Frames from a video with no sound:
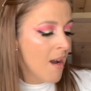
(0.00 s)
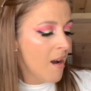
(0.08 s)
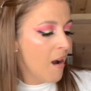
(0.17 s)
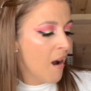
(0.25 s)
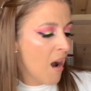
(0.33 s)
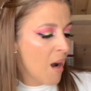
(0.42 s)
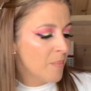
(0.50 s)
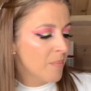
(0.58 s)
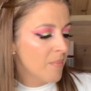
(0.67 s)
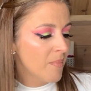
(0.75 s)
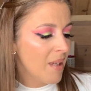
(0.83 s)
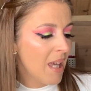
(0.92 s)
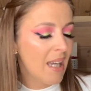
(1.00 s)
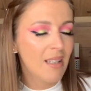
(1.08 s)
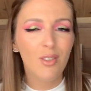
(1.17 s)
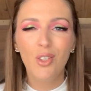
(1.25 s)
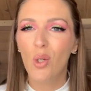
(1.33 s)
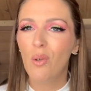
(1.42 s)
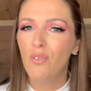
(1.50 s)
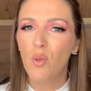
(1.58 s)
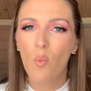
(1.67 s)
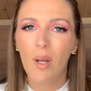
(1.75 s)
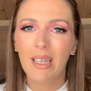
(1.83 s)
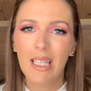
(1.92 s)
Um, and you know, if you
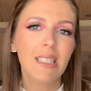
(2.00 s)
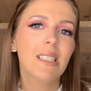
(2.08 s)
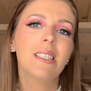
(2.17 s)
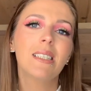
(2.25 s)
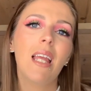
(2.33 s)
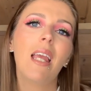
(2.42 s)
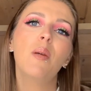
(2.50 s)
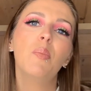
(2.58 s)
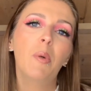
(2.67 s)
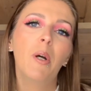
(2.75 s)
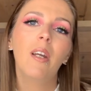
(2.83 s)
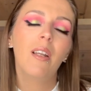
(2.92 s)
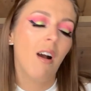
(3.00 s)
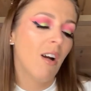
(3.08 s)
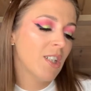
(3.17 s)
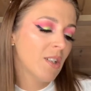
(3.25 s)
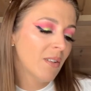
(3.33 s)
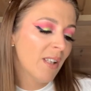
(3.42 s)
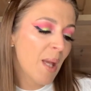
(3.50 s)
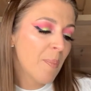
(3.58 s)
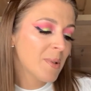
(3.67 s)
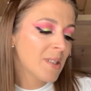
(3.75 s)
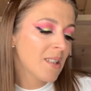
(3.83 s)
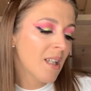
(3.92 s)
want things to stay put on your
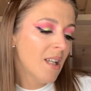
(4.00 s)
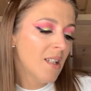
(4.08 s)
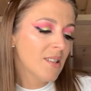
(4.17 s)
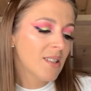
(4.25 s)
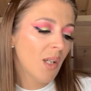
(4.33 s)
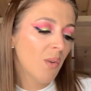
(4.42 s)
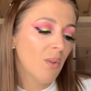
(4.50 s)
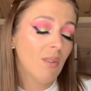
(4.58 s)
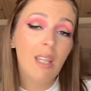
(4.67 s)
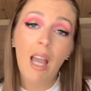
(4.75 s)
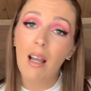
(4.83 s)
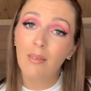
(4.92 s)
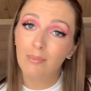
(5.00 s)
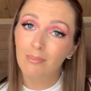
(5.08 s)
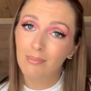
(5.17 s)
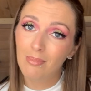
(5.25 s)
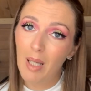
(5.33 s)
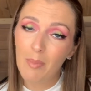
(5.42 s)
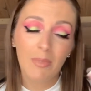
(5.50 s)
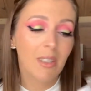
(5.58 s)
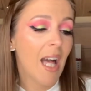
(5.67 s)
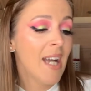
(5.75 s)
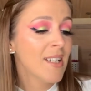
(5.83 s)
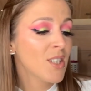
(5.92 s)
lips. So yeah, I'm
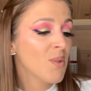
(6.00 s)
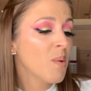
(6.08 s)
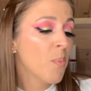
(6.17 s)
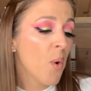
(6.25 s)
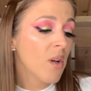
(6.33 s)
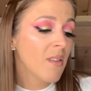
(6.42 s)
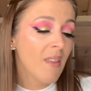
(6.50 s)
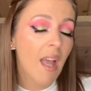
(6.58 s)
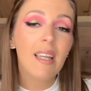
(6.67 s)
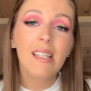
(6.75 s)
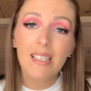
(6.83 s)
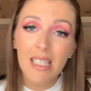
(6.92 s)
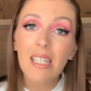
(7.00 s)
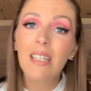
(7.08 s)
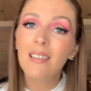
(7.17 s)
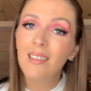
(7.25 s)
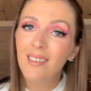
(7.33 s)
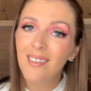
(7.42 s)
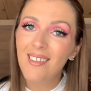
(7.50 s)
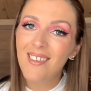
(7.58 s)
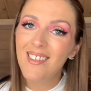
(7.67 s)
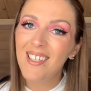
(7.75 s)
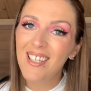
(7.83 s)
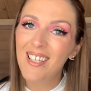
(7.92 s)
glad to report that indeed
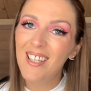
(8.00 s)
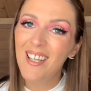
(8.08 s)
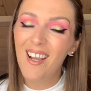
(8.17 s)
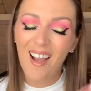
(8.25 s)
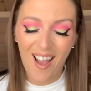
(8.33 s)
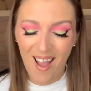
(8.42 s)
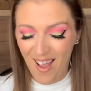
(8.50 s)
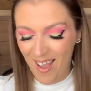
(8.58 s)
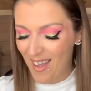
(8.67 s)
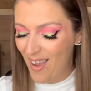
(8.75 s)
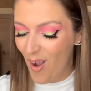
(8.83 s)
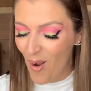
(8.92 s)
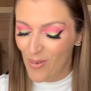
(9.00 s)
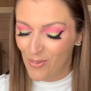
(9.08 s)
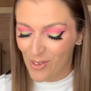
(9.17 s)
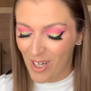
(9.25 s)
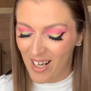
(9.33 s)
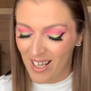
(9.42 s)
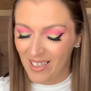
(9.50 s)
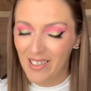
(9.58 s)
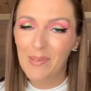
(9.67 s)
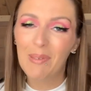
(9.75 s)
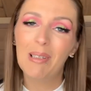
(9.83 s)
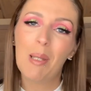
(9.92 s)
the uh, Ofra
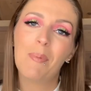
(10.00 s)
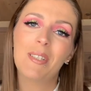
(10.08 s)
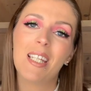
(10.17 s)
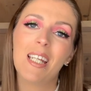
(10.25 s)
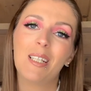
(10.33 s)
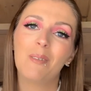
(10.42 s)
liquid lipstick